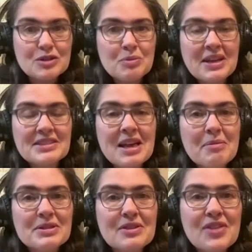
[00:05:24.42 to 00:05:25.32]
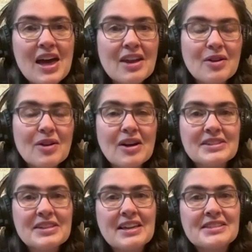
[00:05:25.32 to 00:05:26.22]
there's many examples of that, how
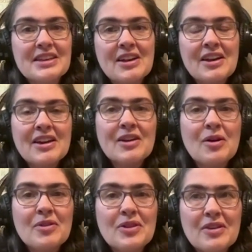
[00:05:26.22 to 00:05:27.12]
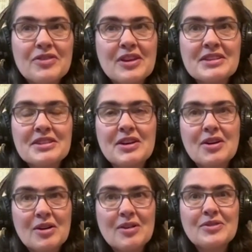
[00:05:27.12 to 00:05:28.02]
God takes, you know, the
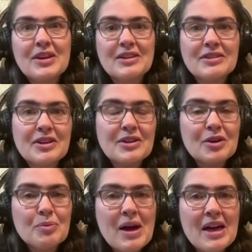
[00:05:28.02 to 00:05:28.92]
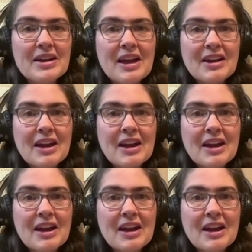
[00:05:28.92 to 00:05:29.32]
things that that, that looked at.